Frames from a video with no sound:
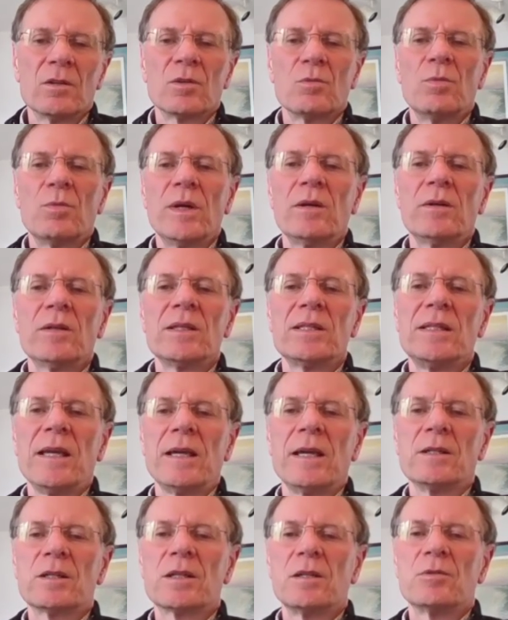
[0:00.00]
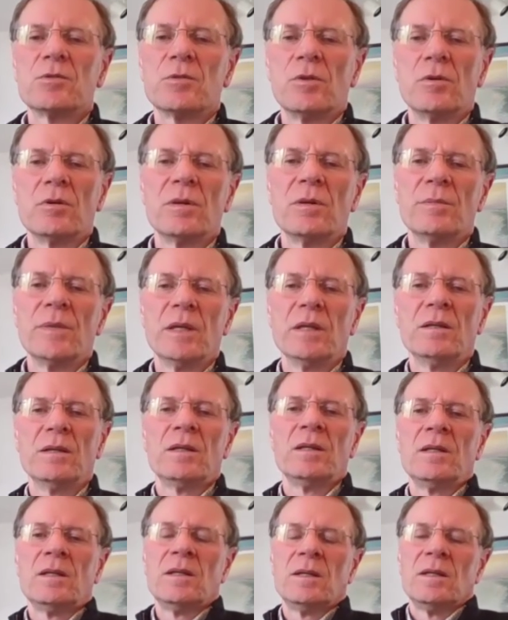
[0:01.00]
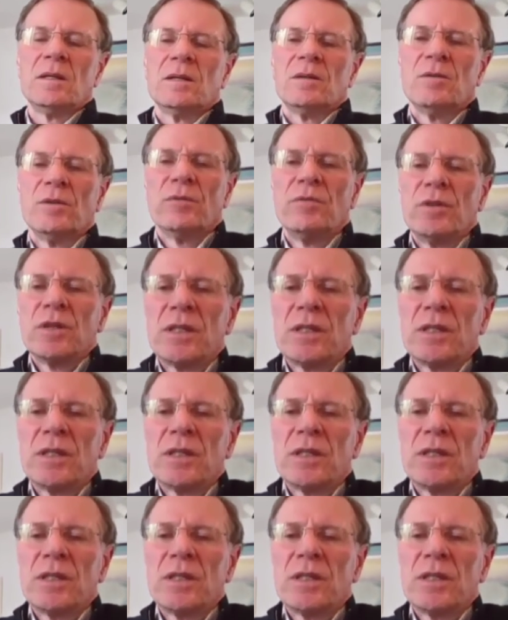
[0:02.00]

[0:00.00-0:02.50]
So where does the edge control come in? Well,